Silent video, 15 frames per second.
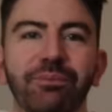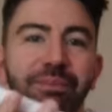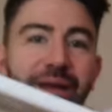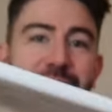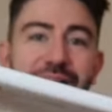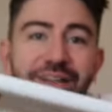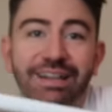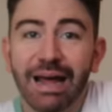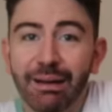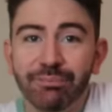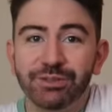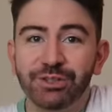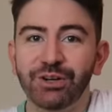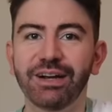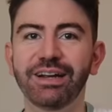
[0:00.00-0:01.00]
Maybe a
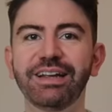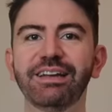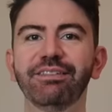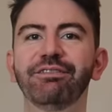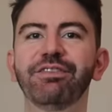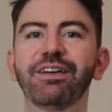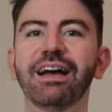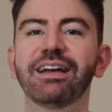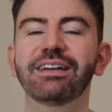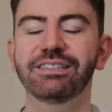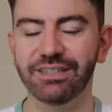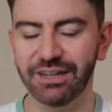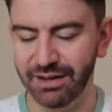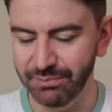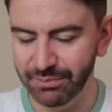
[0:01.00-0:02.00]
lap tray, in fact.
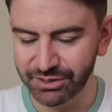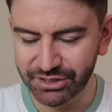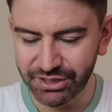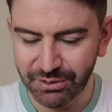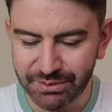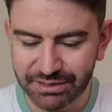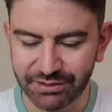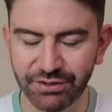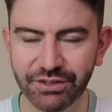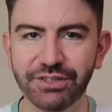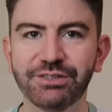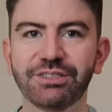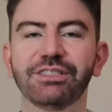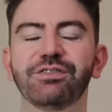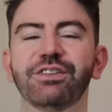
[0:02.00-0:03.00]
So many different
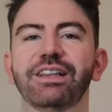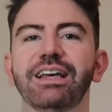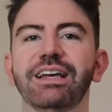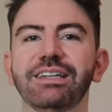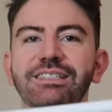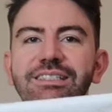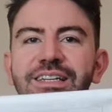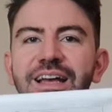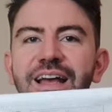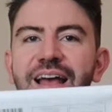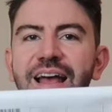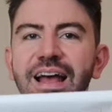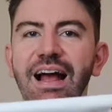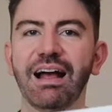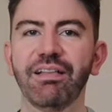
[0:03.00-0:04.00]
uses for this.
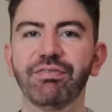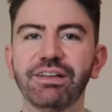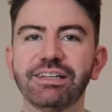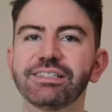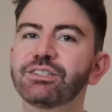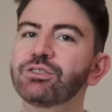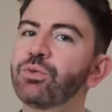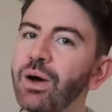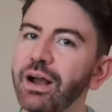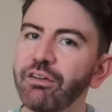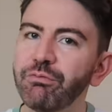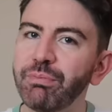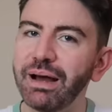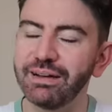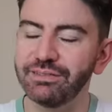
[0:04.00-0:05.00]
And these are
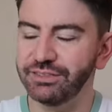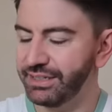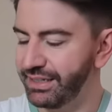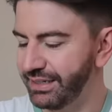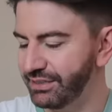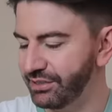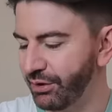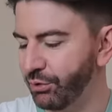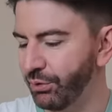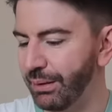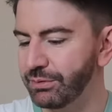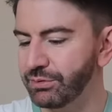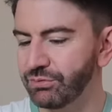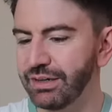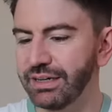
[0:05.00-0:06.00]
£12 each. And I thought that
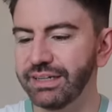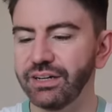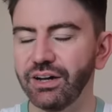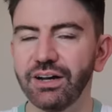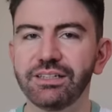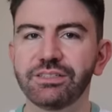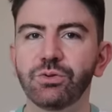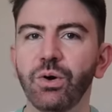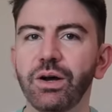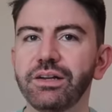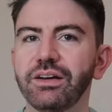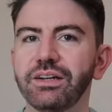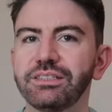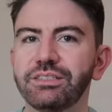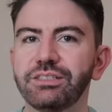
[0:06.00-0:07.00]
was really nice. Quite
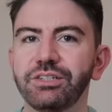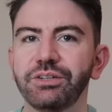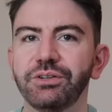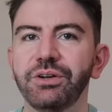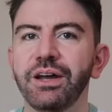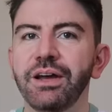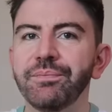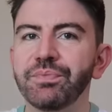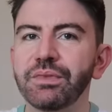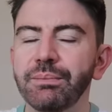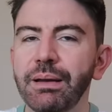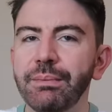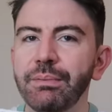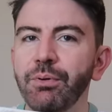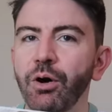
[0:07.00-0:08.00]
nice to
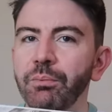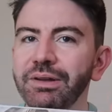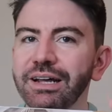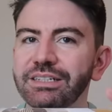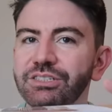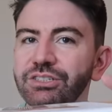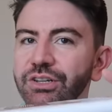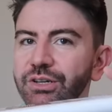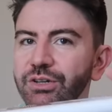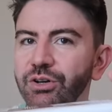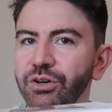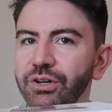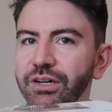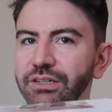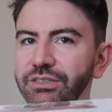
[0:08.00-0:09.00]
maybe pop next to the
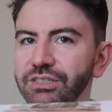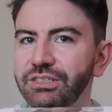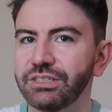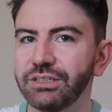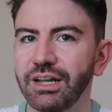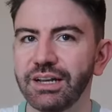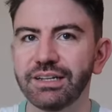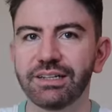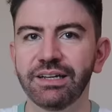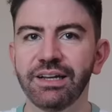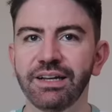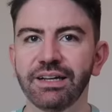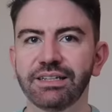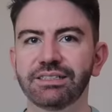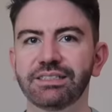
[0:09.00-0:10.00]
cooker just to like
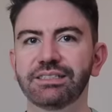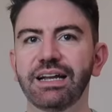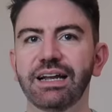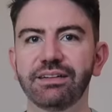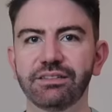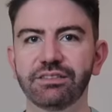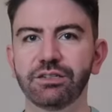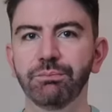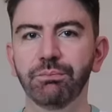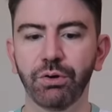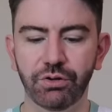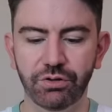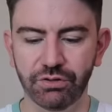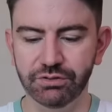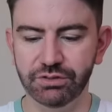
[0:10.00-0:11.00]
stand some
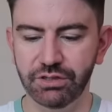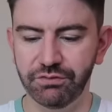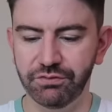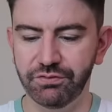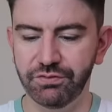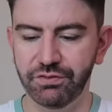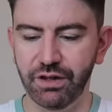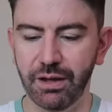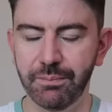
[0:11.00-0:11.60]
bottles of